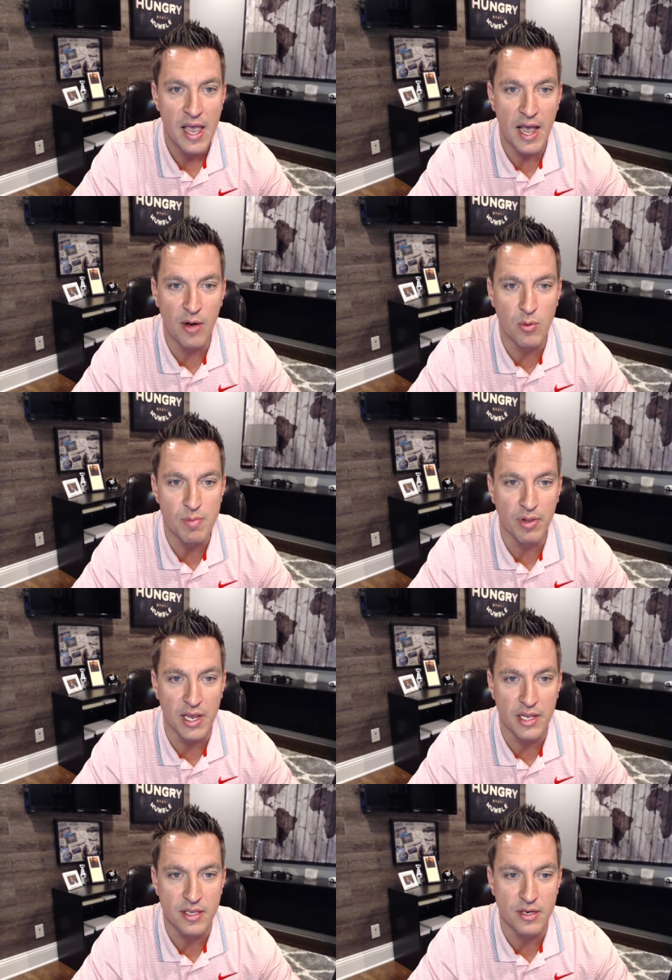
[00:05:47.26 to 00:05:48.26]
how we
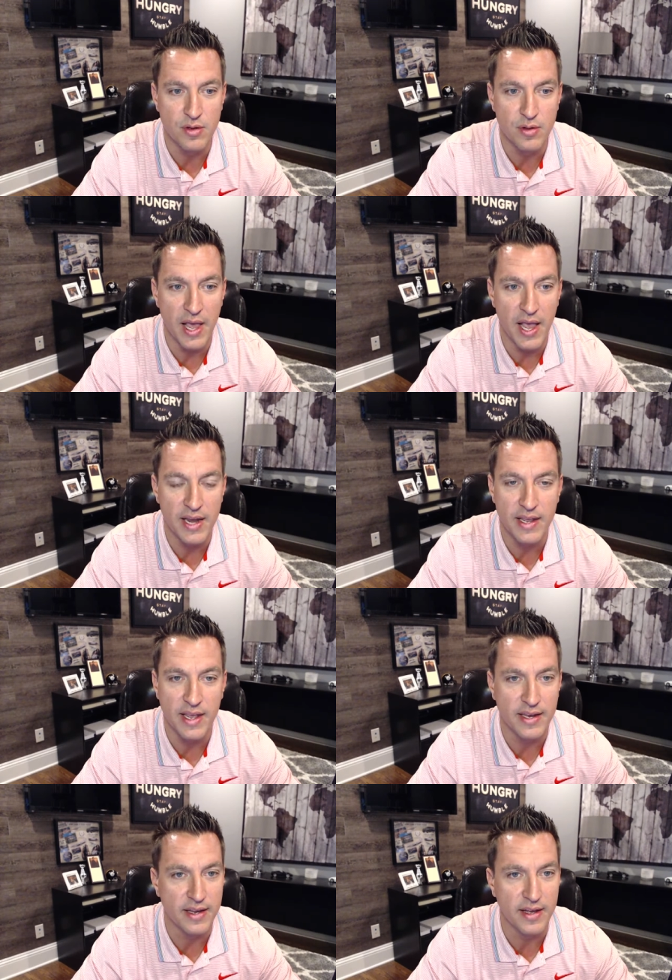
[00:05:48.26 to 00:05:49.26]
plan to do that.
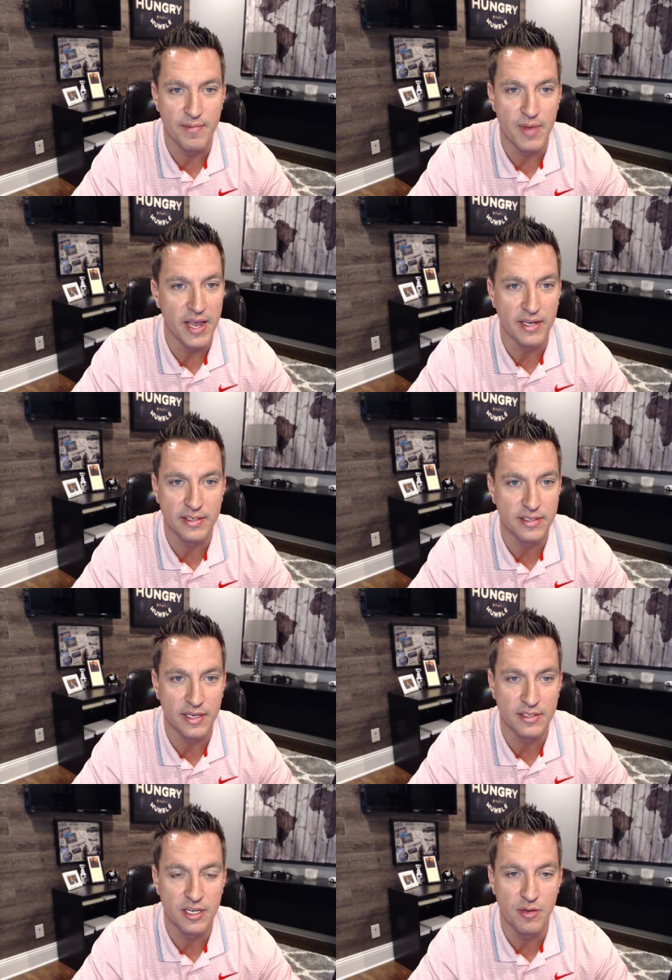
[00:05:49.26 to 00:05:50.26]
And uh, man, it's
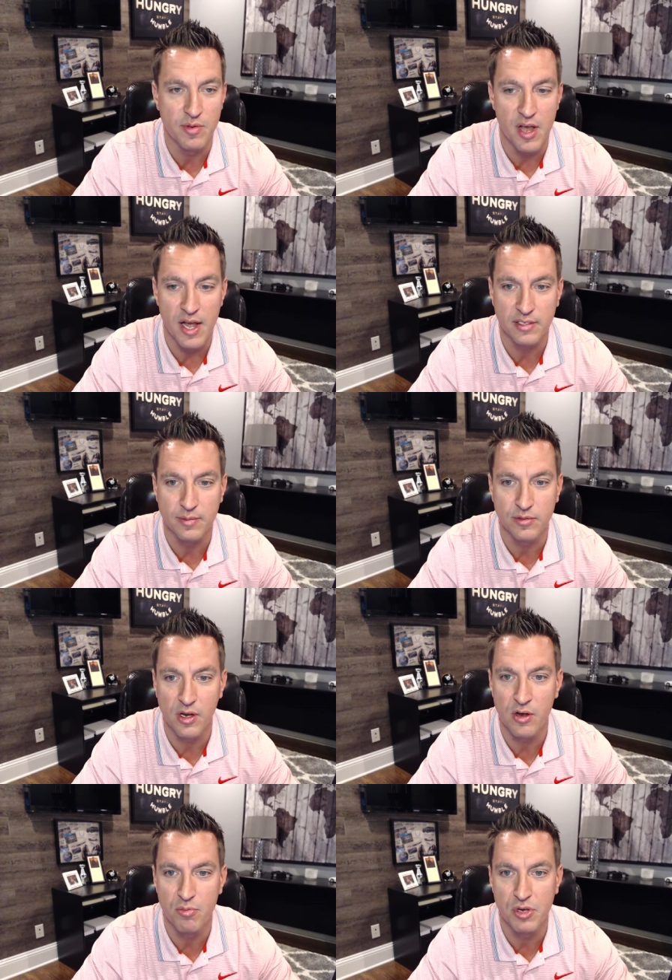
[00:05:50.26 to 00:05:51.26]
it's going to be awesome.
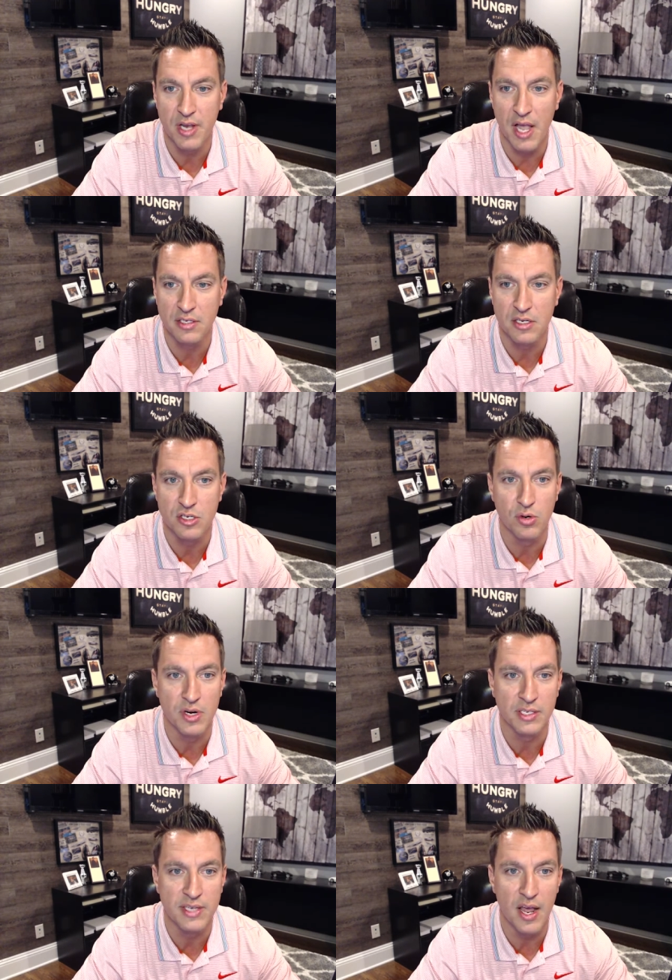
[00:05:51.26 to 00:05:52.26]
So I hope you guys can
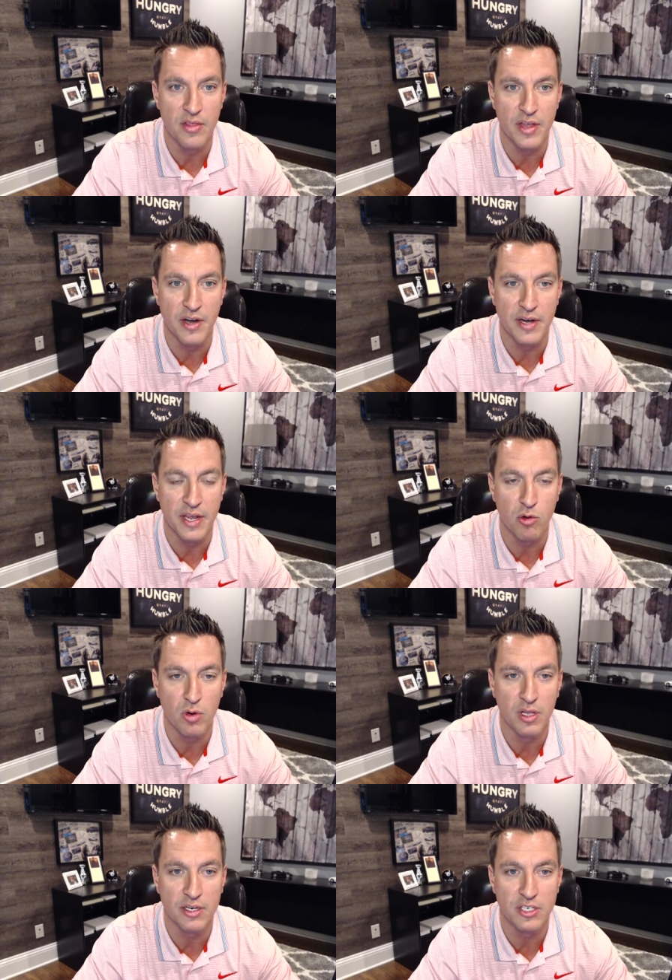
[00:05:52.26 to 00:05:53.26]
join us down there in
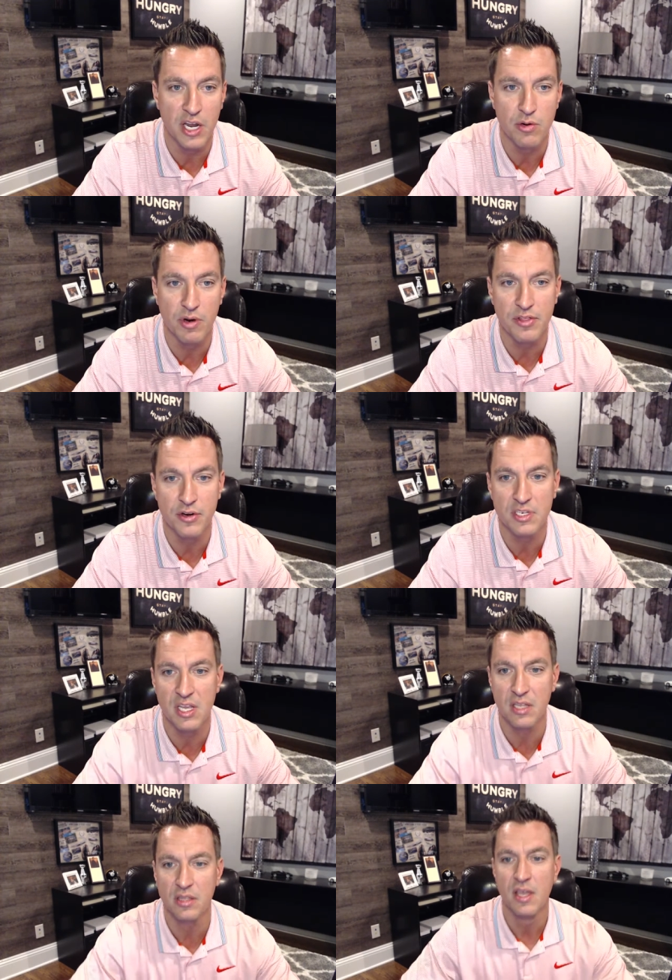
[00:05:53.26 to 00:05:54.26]
Anguilla, January
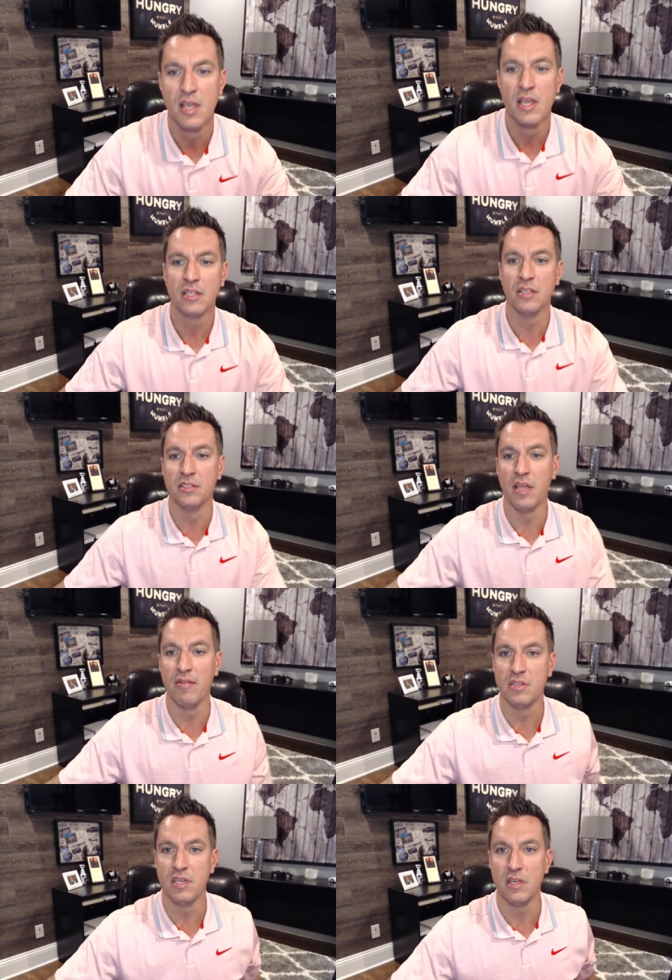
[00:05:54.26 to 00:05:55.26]
13th to the
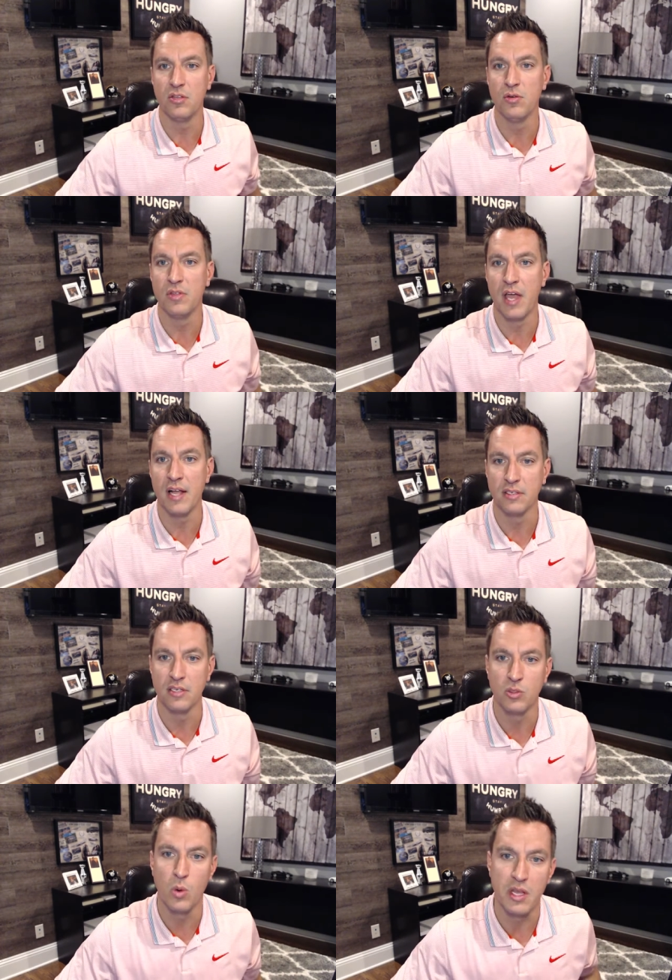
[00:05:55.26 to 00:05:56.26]
17th,
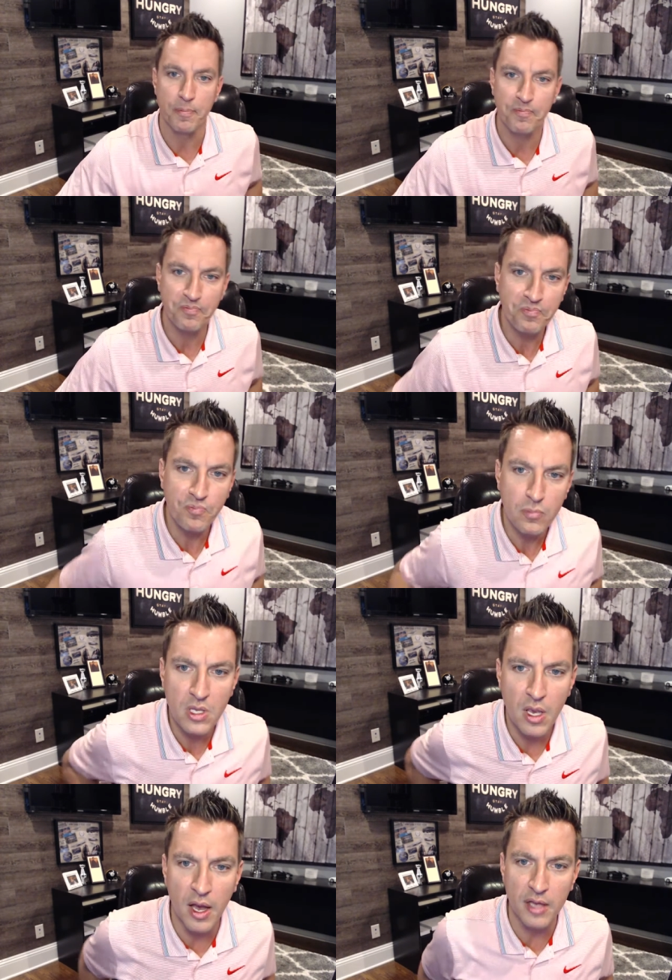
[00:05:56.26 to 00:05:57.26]
2020.
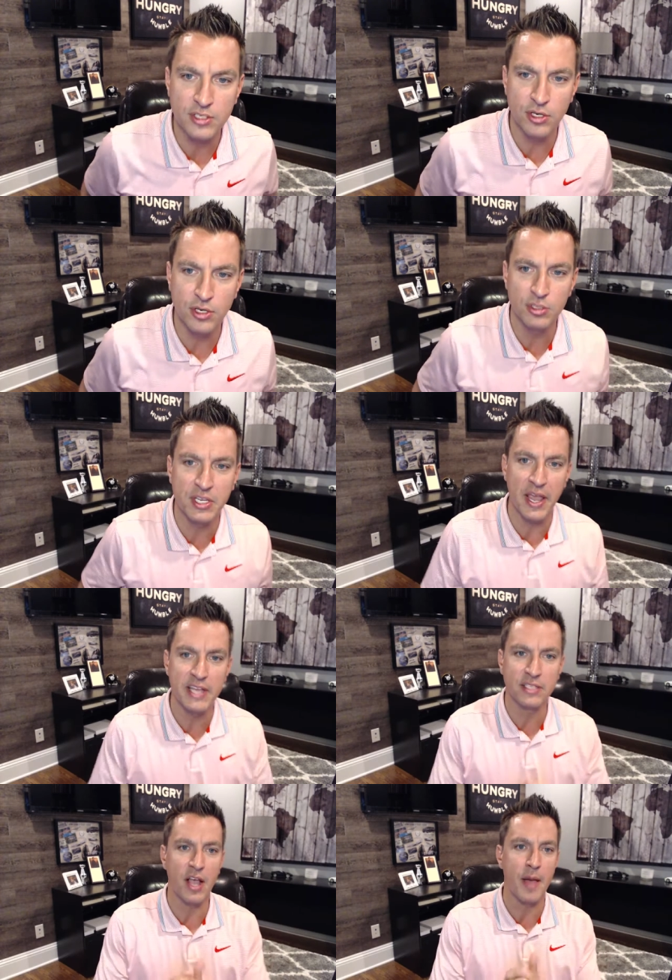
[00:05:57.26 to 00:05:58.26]
Uh, so
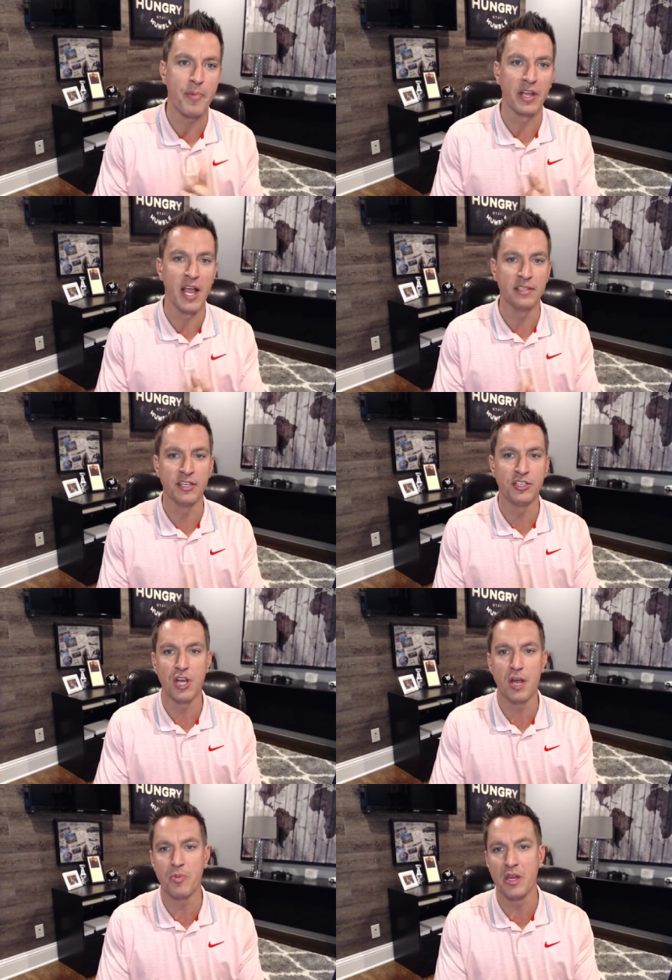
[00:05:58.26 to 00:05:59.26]
today's topic, guys, let's
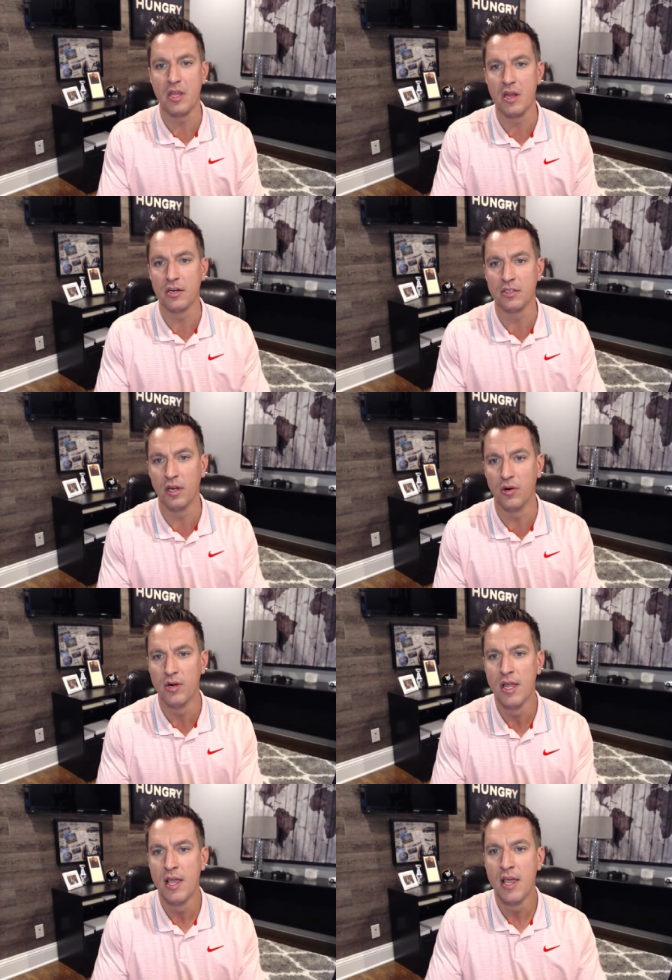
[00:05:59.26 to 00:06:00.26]
jump in here.
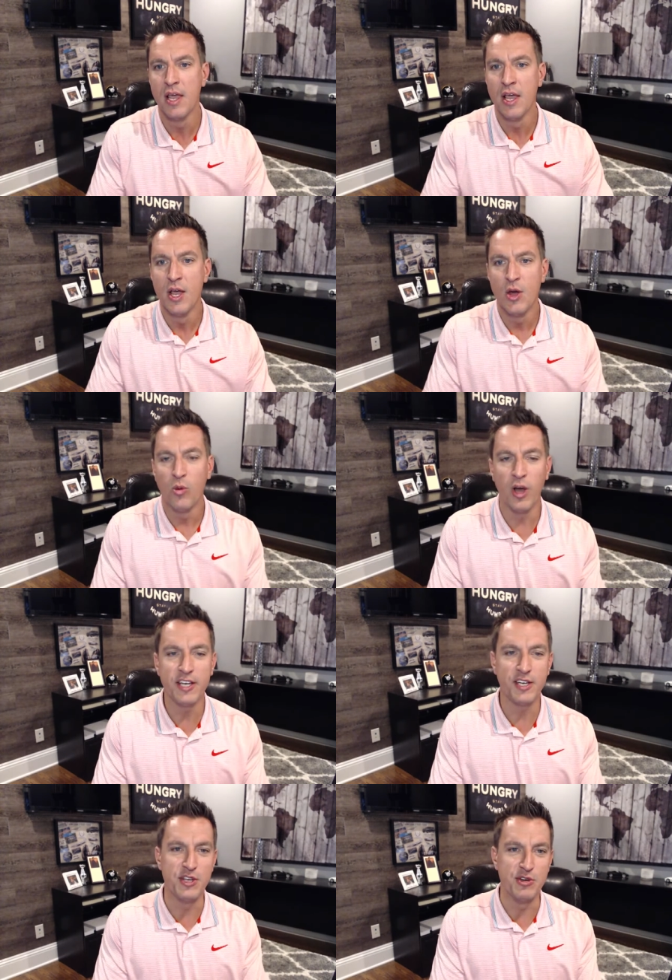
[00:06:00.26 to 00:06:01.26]
So
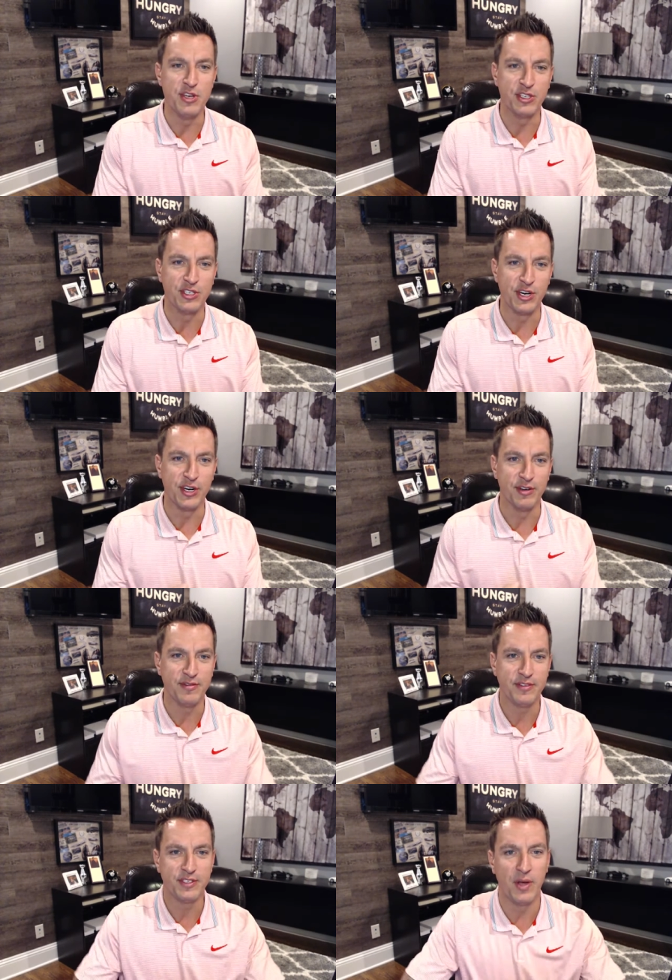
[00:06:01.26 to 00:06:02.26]
what do you
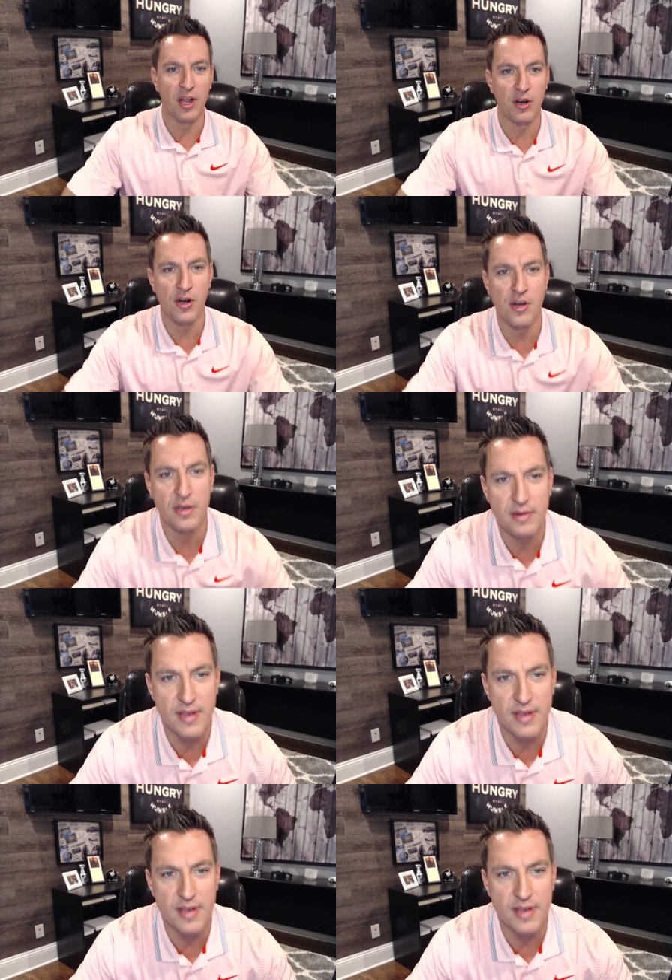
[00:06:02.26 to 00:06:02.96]
deserve? So I heard,